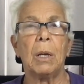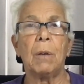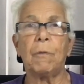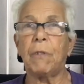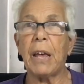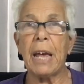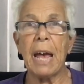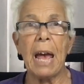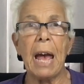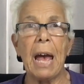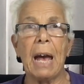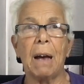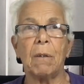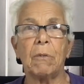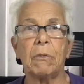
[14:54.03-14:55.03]
If they
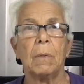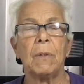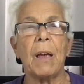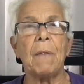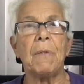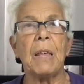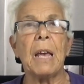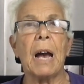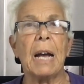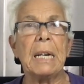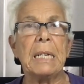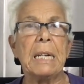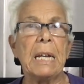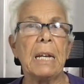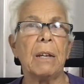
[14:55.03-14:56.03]
have, then the
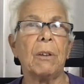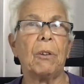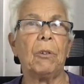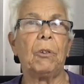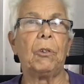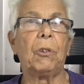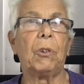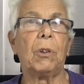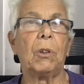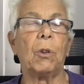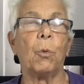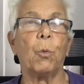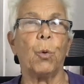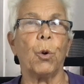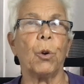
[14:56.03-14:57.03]
ideas,
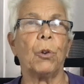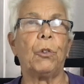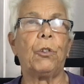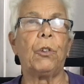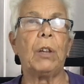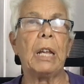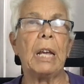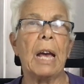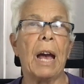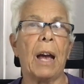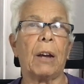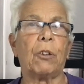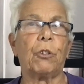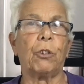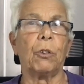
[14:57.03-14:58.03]
the words, and the
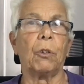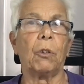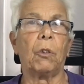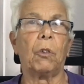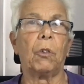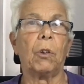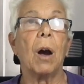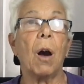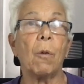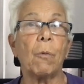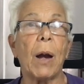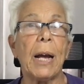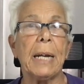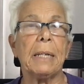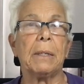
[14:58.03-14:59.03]
actions are
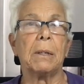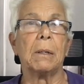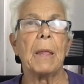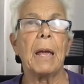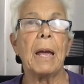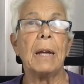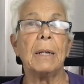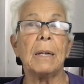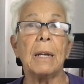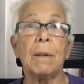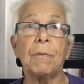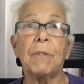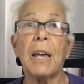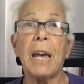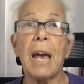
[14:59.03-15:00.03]
right. And
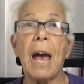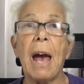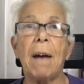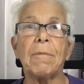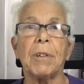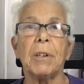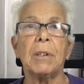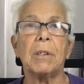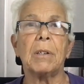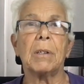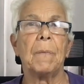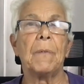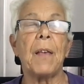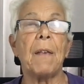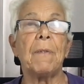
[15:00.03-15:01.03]
if they haven't,
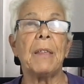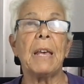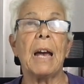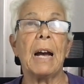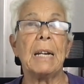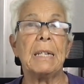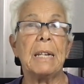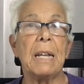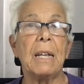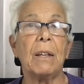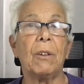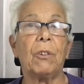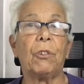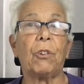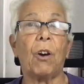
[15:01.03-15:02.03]
then the
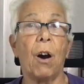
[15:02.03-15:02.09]
ideas